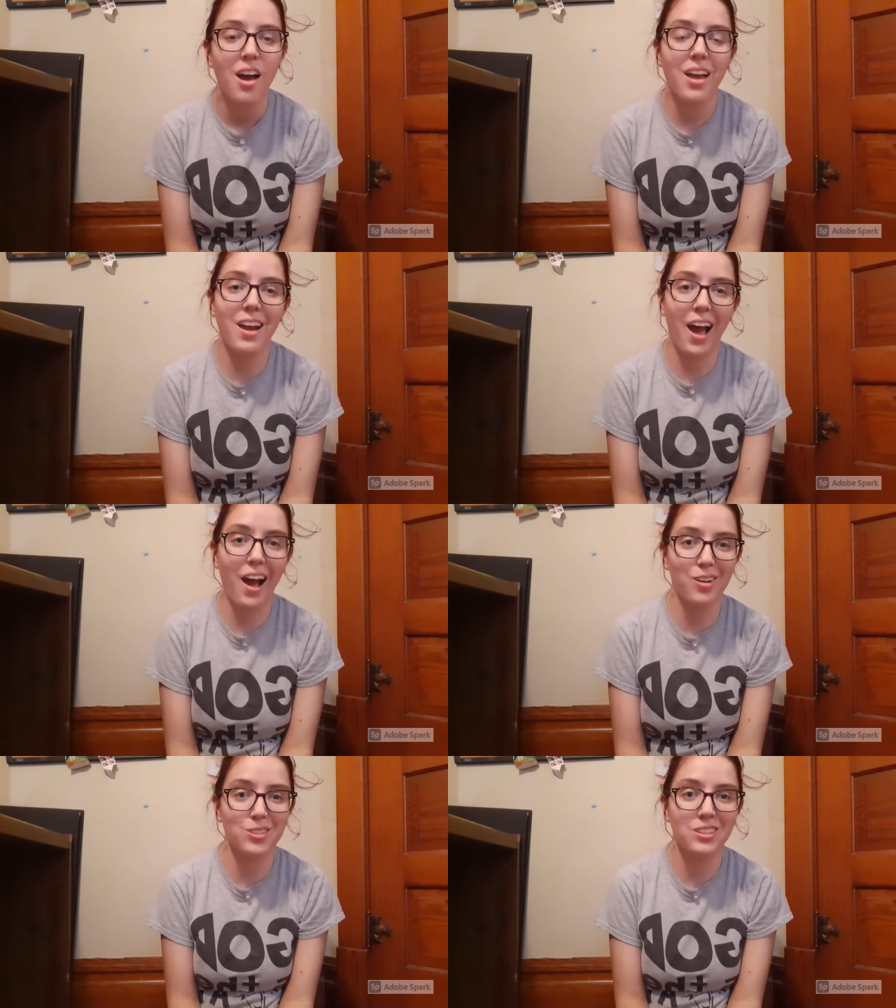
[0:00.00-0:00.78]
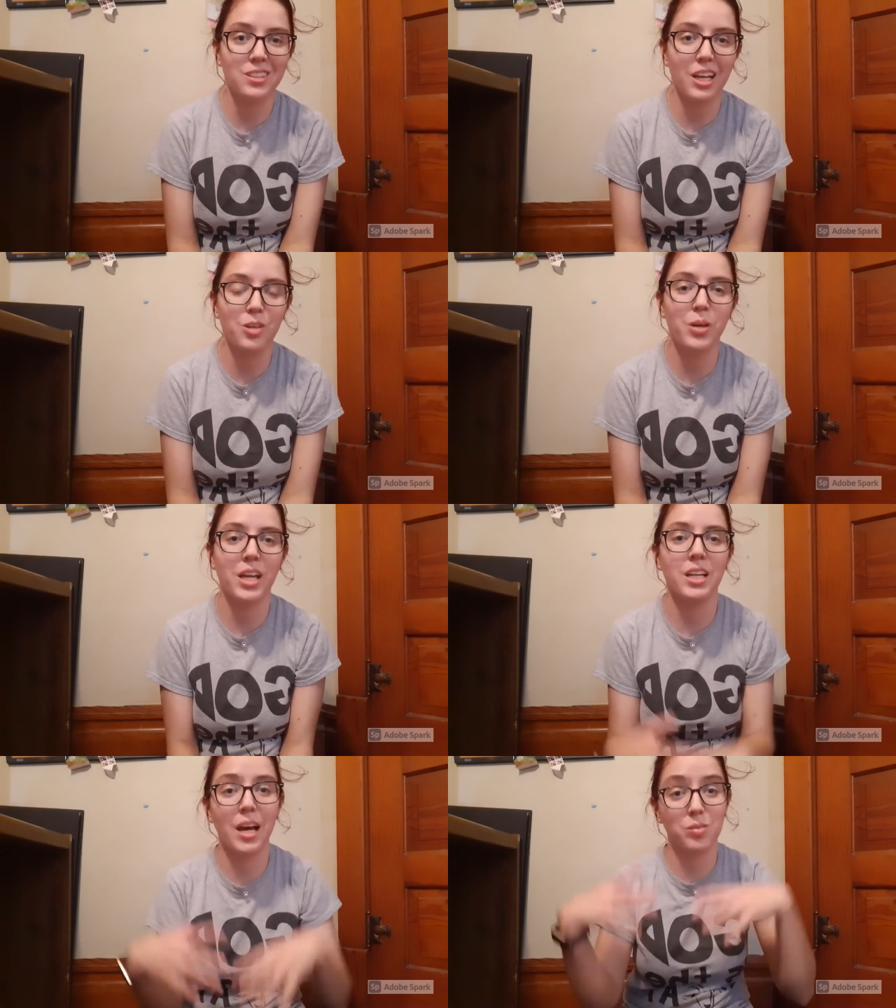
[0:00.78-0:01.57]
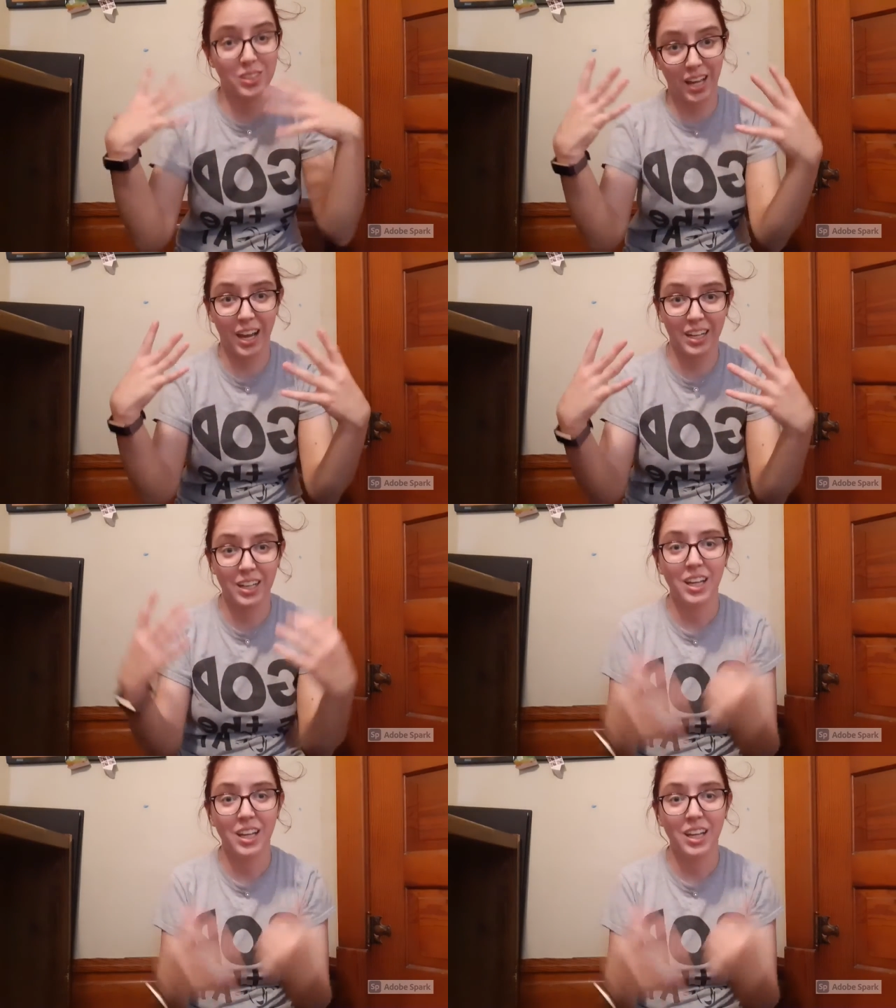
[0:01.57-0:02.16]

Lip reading: in a house that you can now sign.